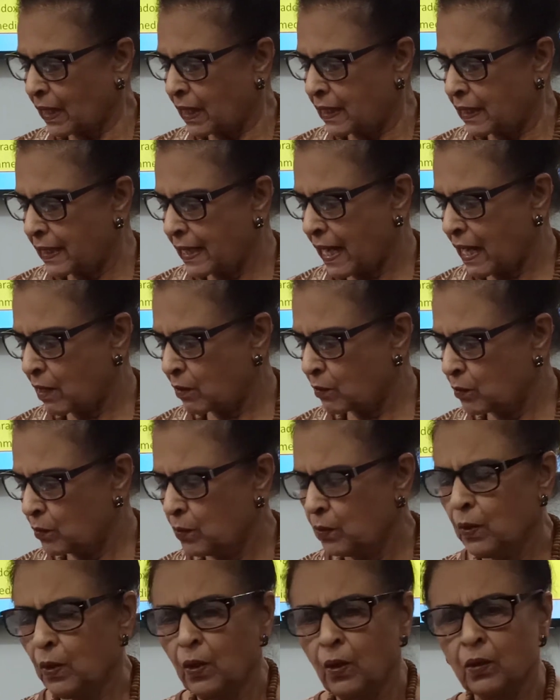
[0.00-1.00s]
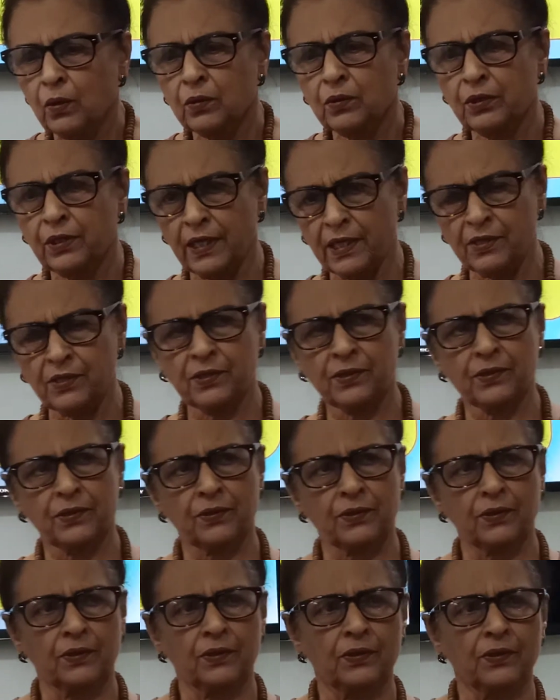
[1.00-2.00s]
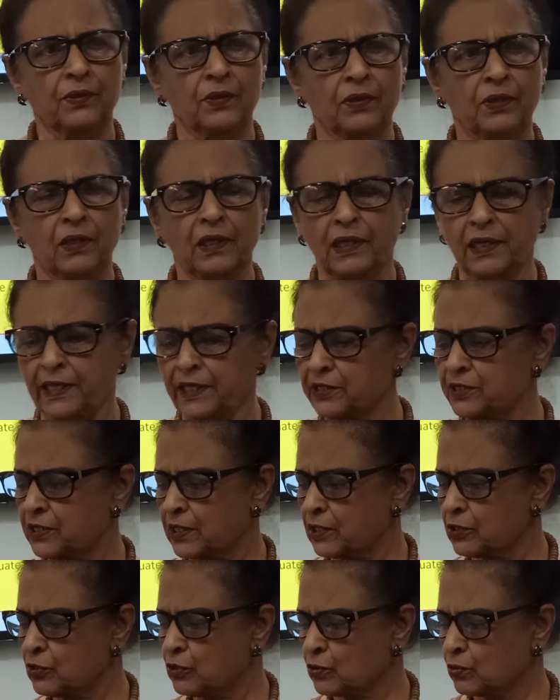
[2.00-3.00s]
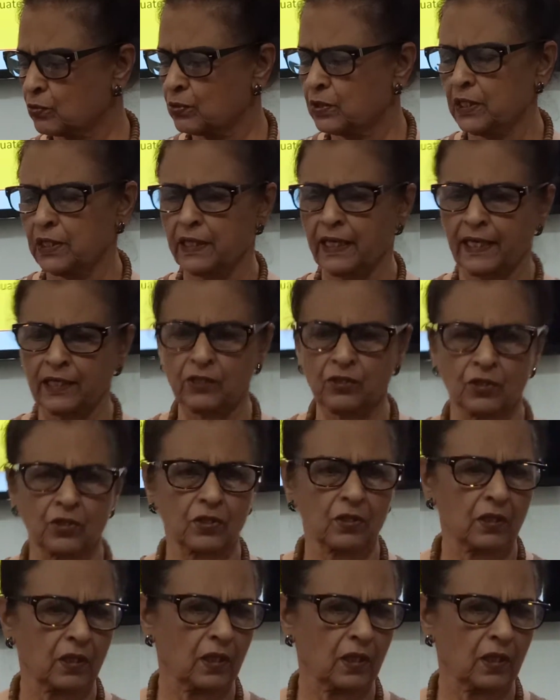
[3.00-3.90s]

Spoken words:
Now this leads us to the next